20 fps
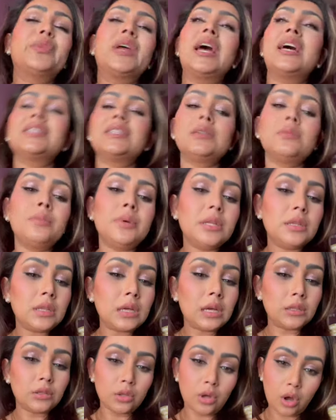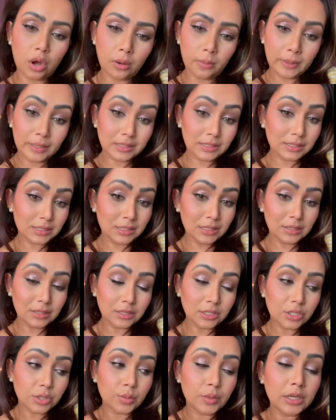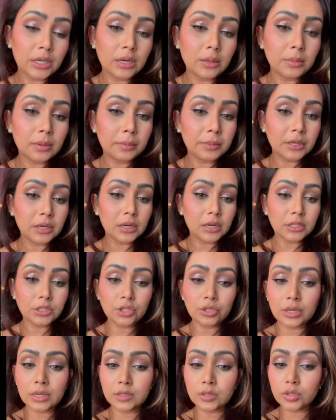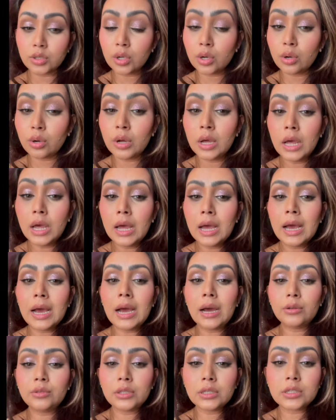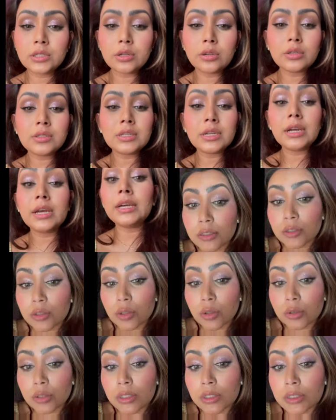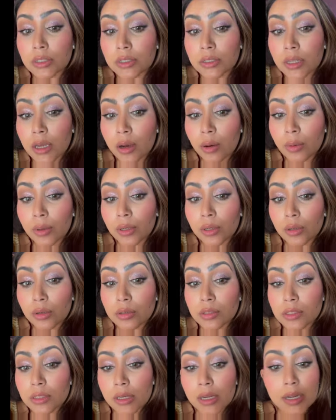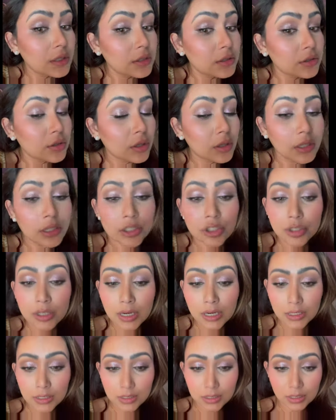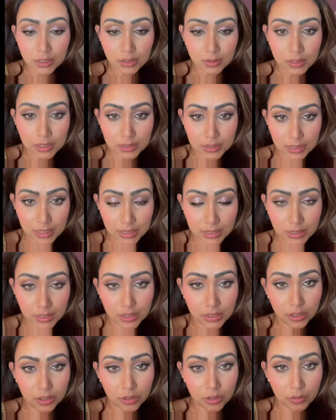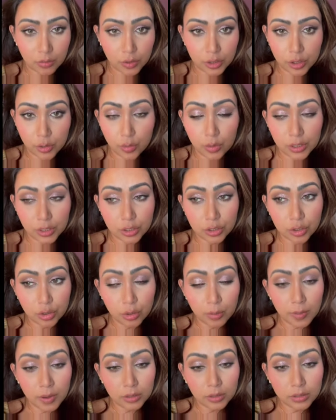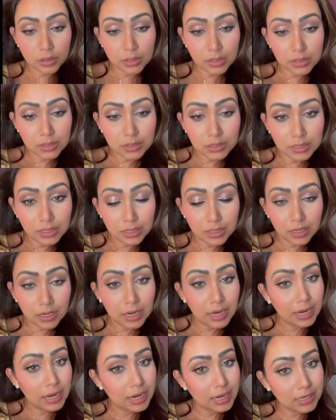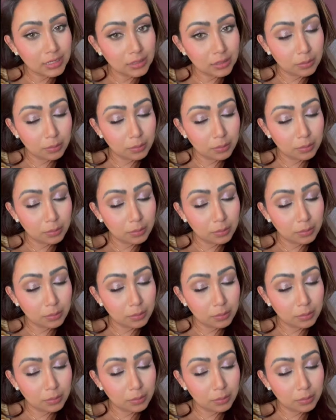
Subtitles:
hasn't been that long, but still I just want to come up here and let you guys know how this looks like. So this is how it looks like. So I'll let you guys decide either what do you want to do about the concealer and the